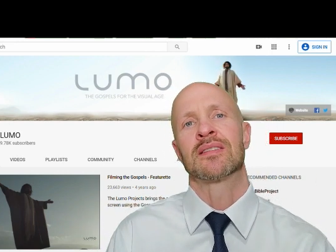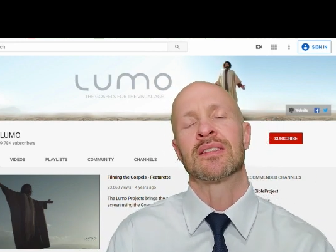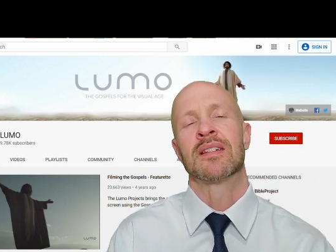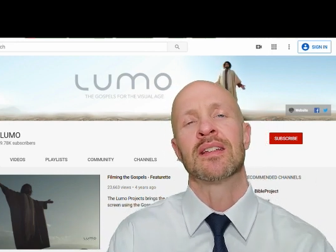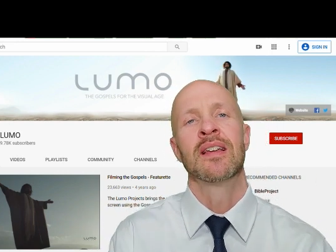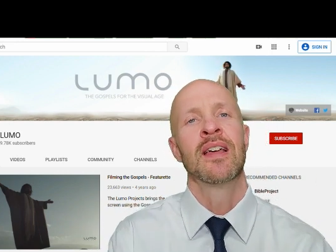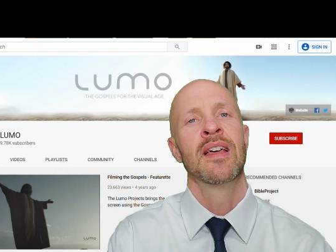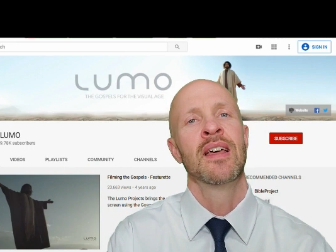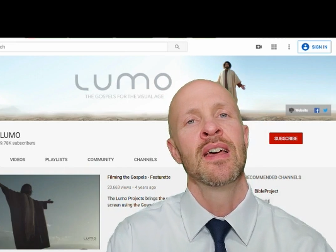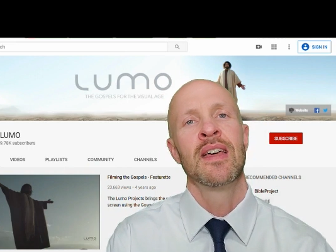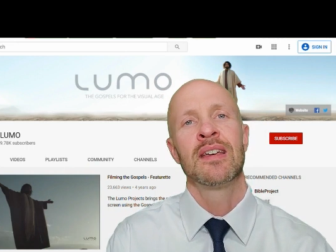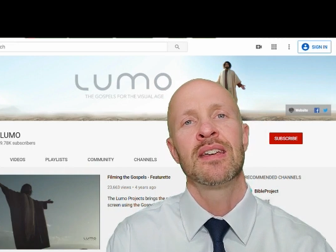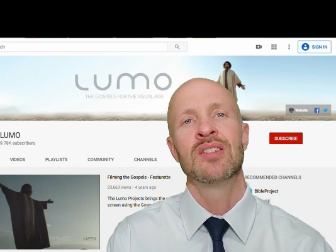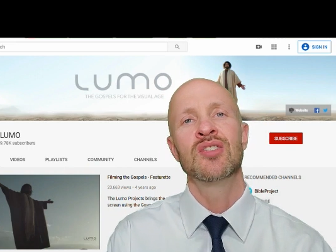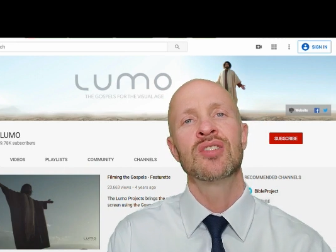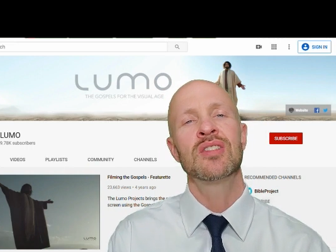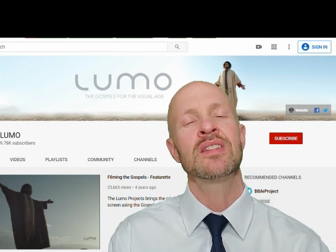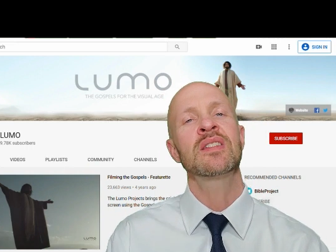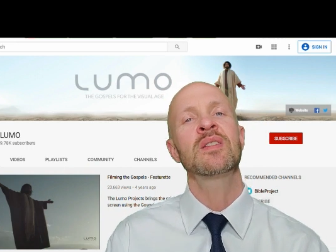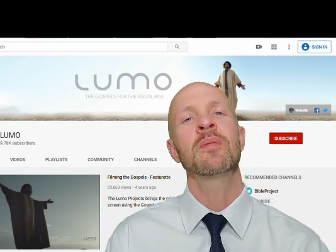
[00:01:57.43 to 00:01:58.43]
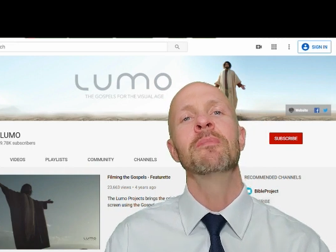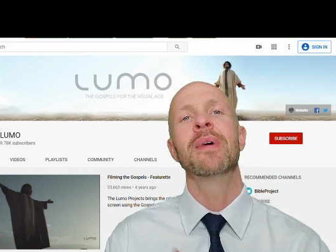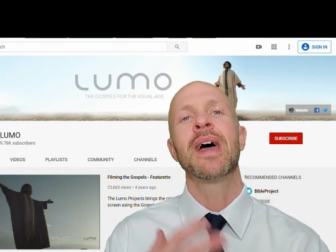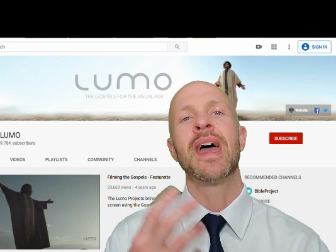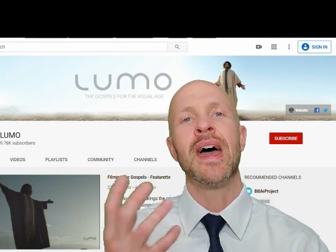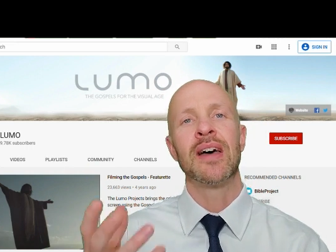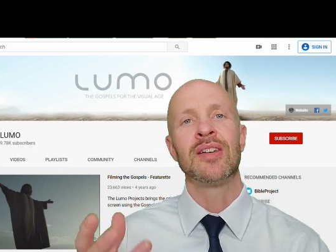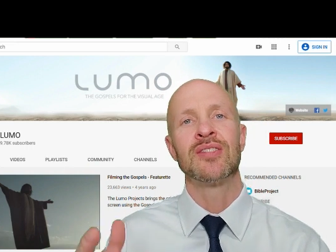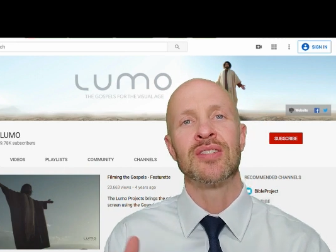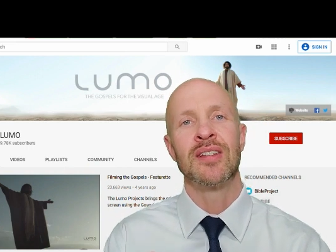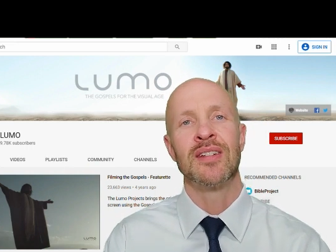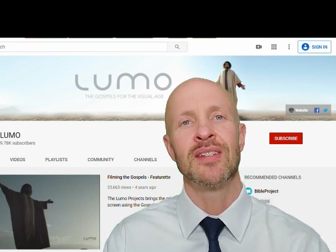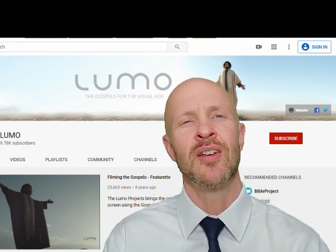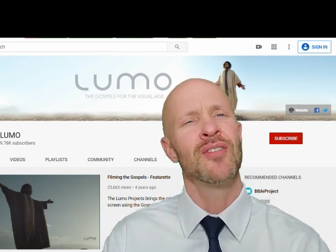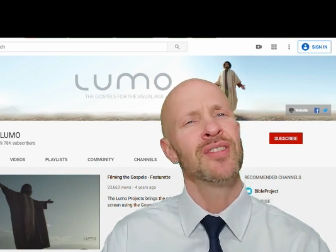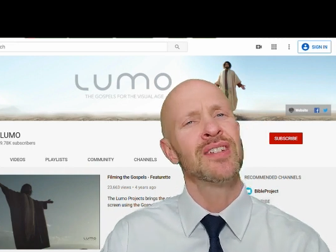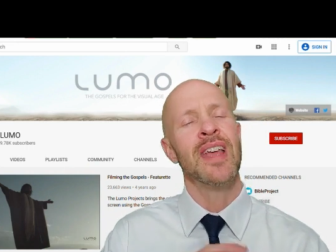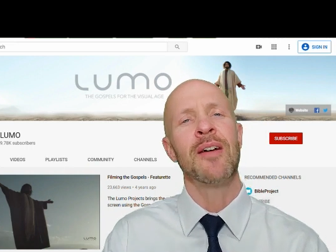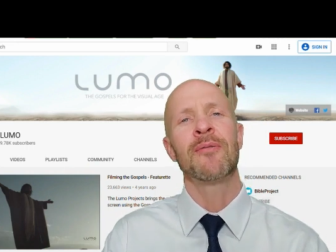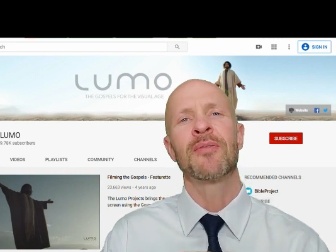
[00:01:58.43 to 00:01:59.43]
And could you just imagine, you
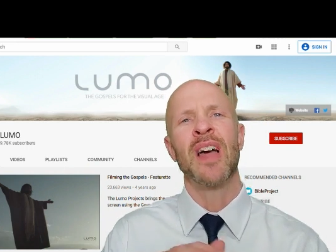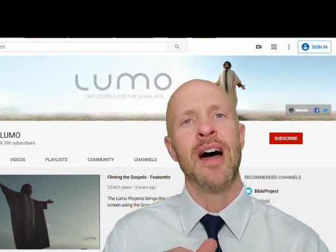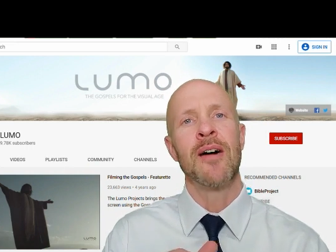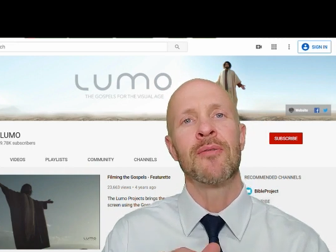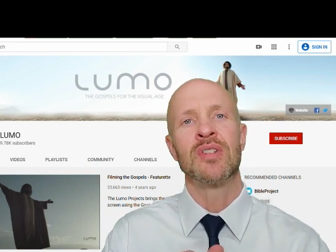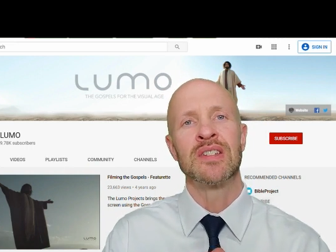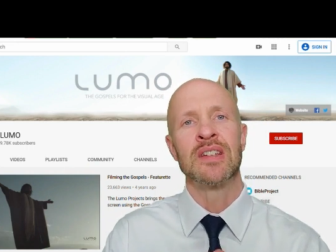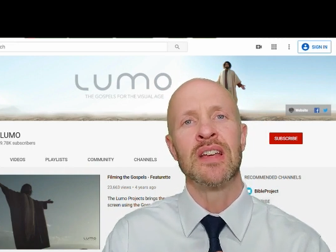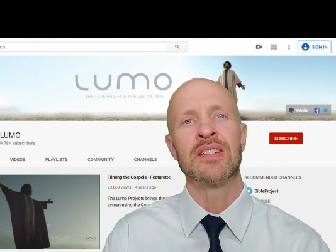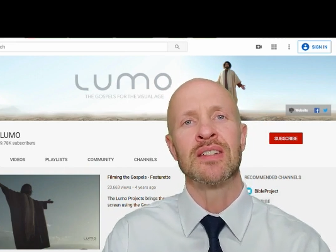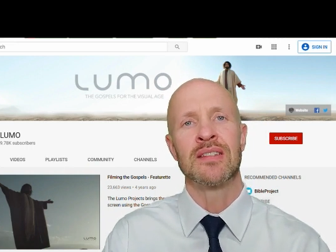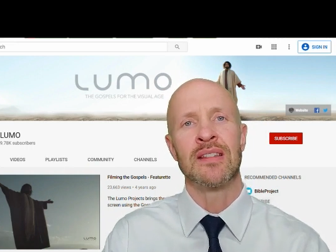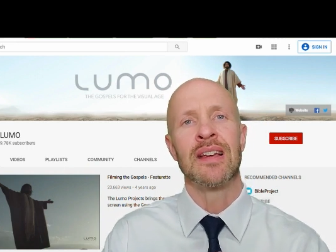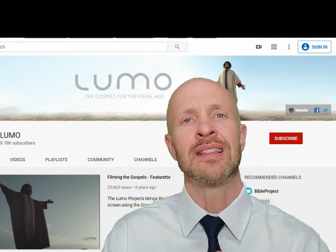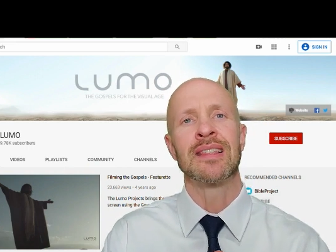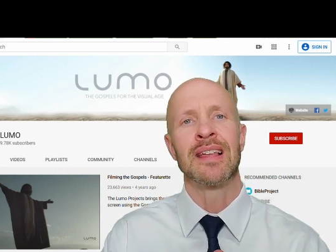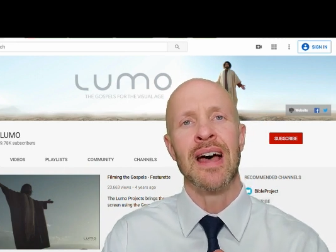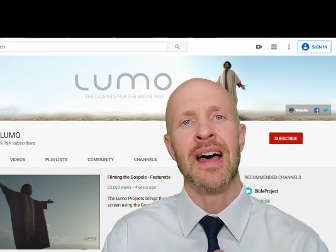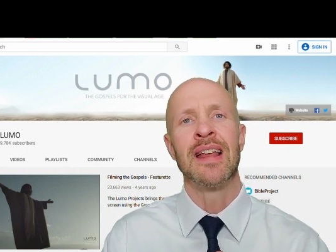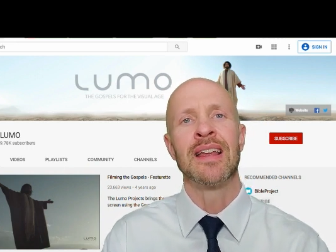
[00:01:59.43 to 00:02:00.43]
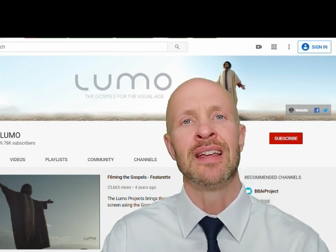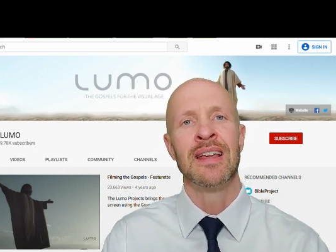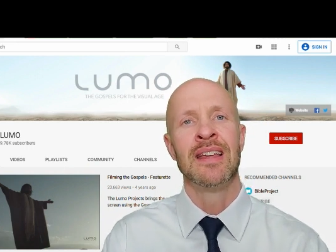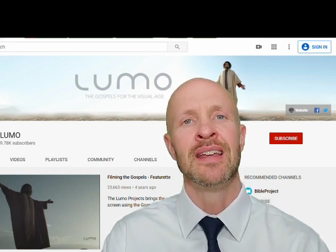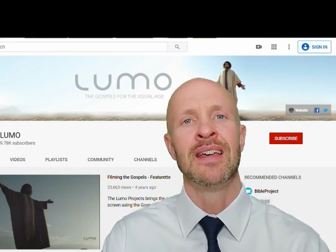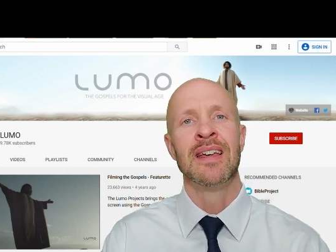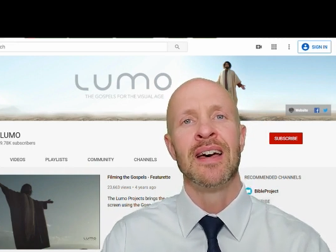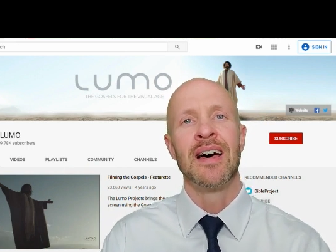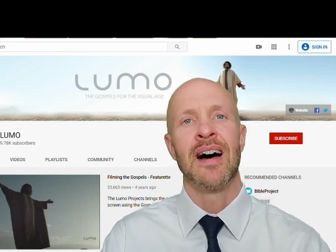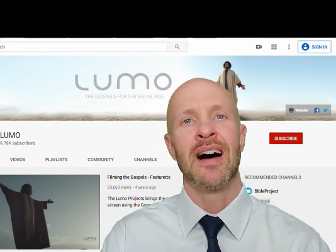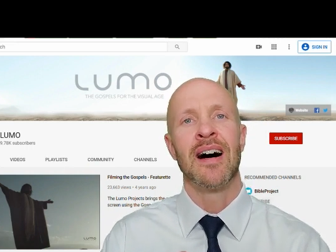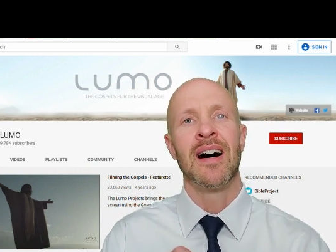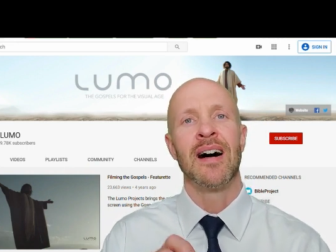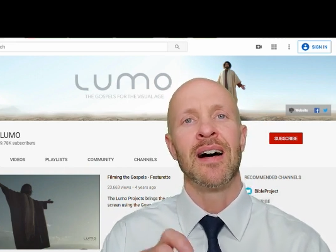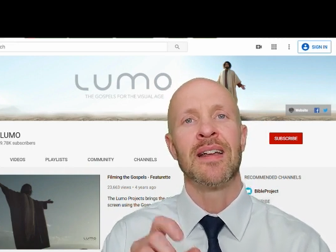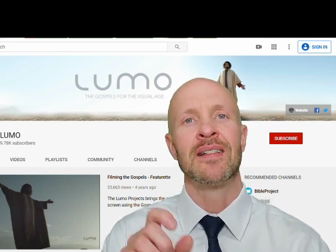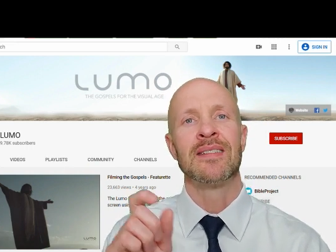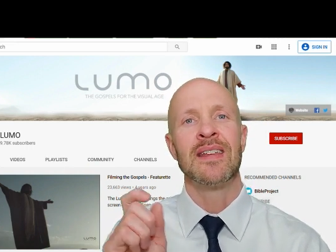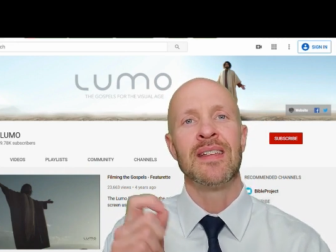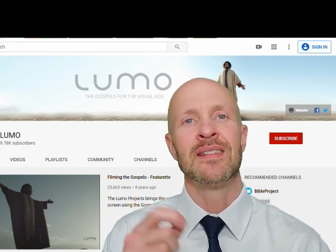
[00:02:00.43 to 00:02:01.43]
know, just have a conversation like that,
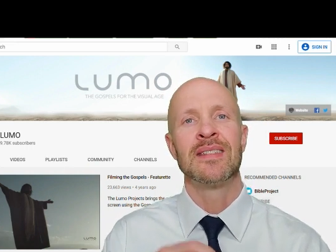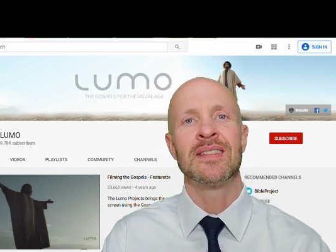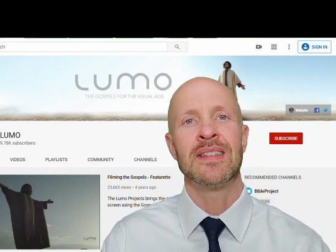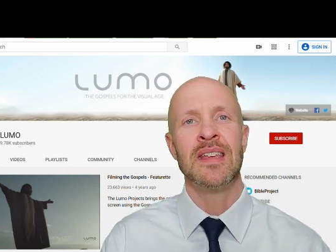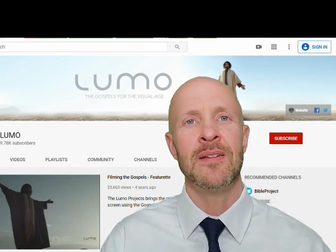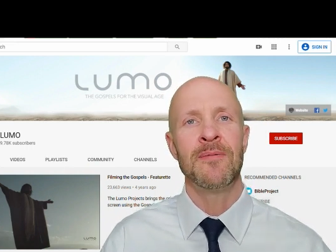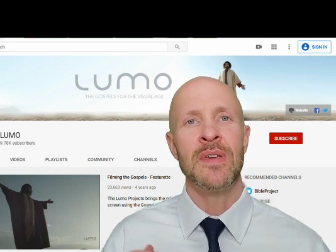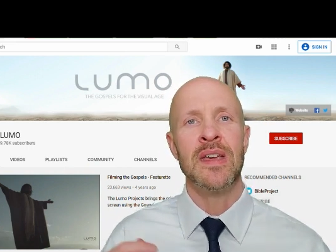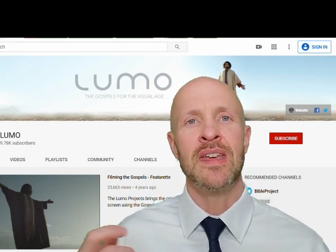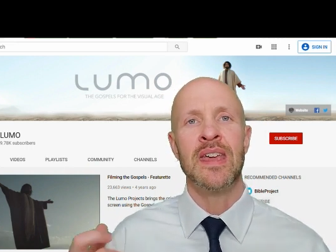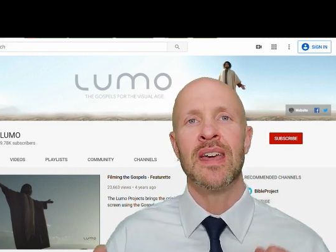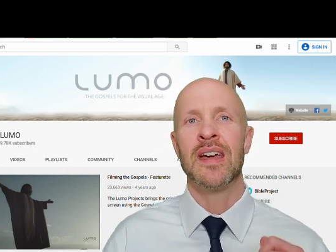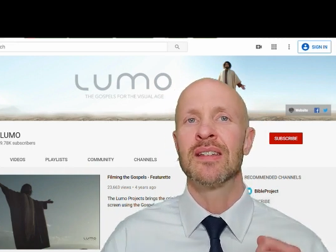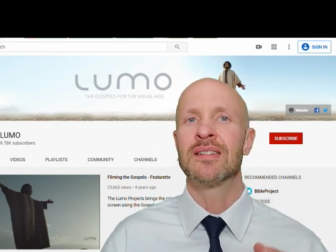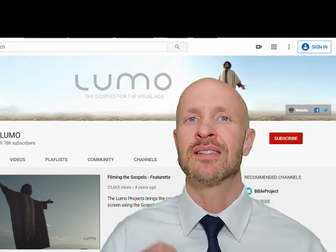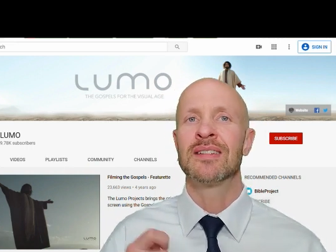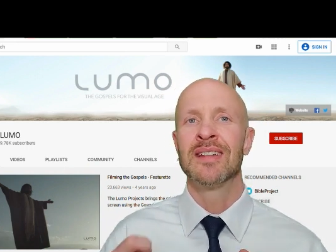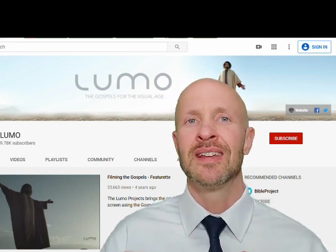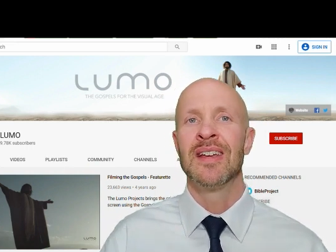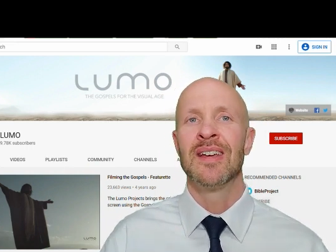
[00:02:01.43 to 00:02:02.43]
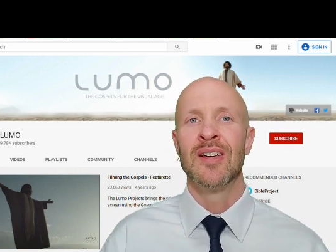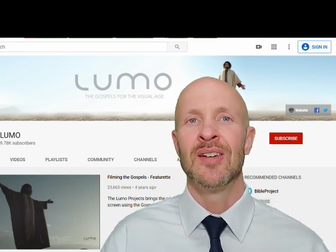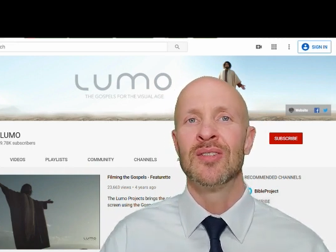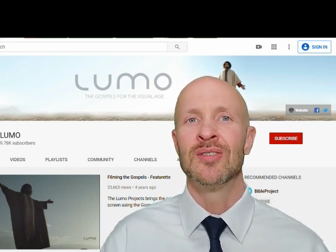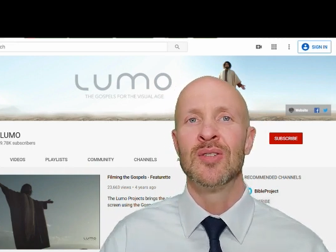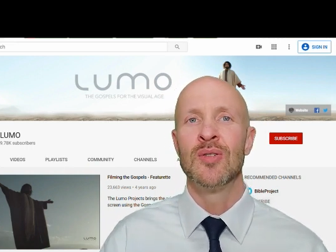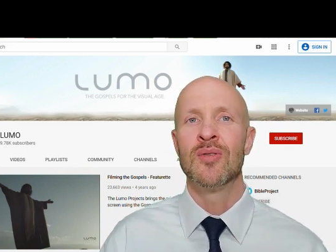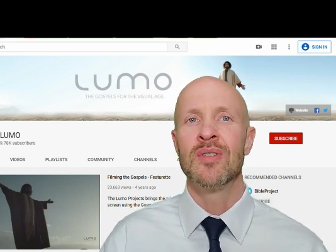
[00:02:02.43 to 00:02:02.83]
and see if you can't do